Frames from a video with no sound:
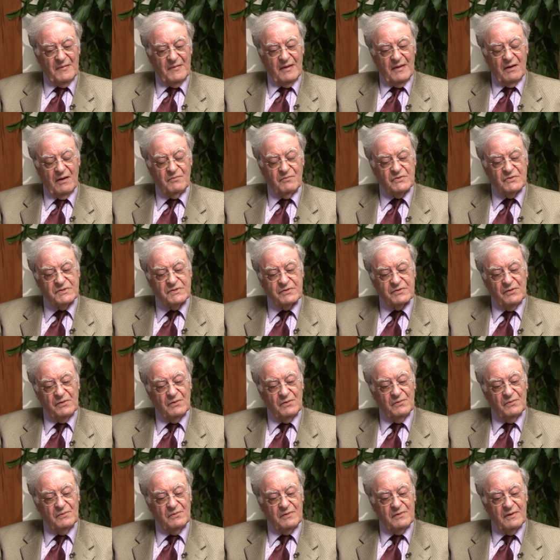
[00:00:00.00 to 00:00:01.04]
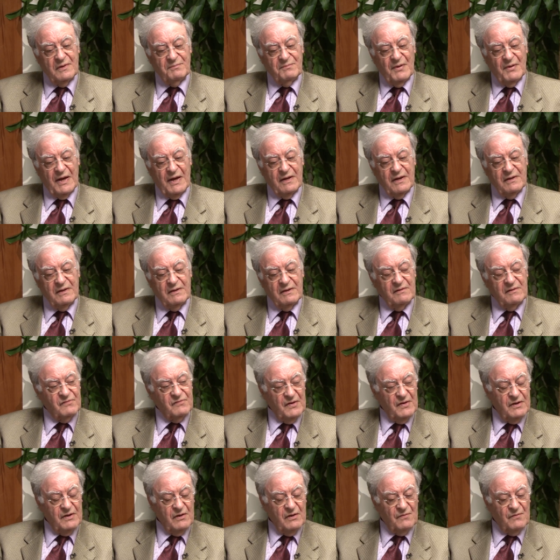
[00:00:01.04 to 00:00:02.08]
I was told by the
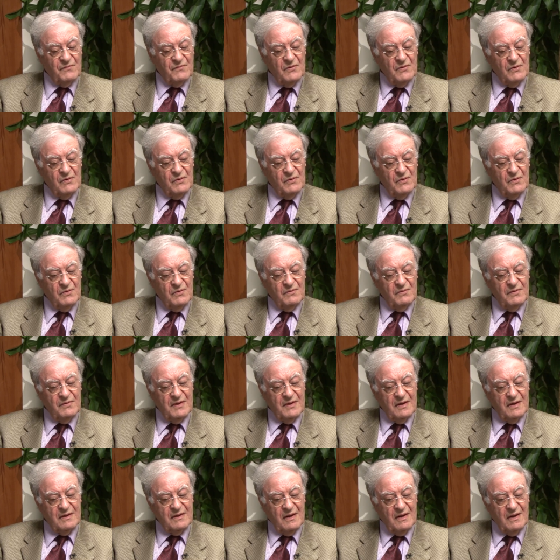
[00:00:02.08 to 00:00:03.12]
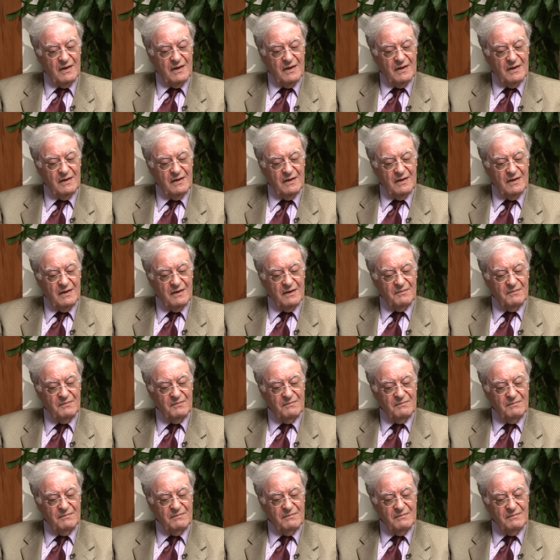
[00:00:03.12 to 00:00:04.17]
city of Cologne that I
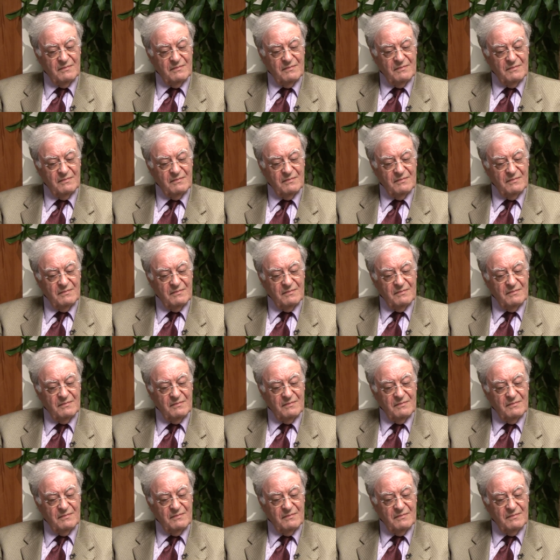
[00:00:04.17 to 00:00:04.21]
am